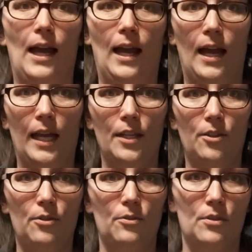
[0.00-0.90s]
I
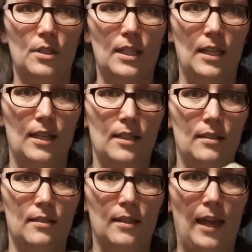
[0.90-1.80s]
use
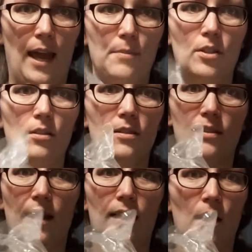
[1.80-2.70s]
these capsules.
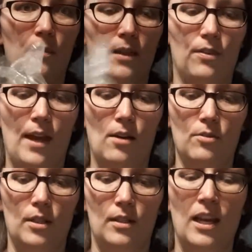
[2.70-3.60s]
They come in
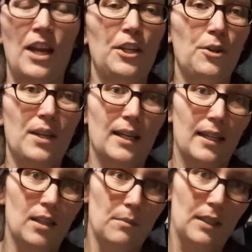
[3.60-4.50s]
1,000. You can
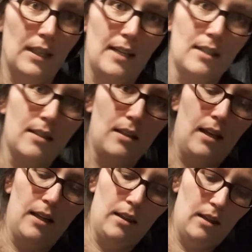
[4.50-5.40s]
get them in less.
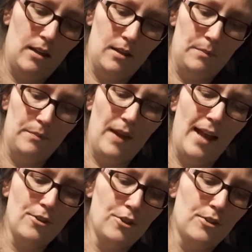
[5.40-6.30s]
Like
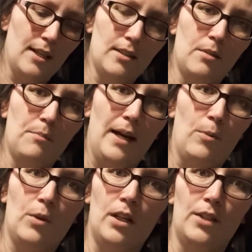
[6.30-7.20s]
As Your sells them by
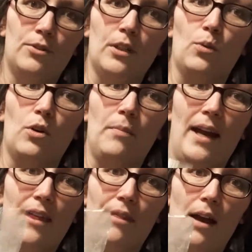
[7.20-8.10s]
100 or by
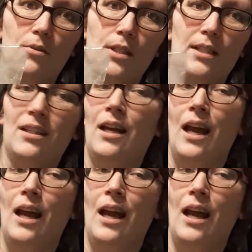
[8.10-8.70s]
1,000.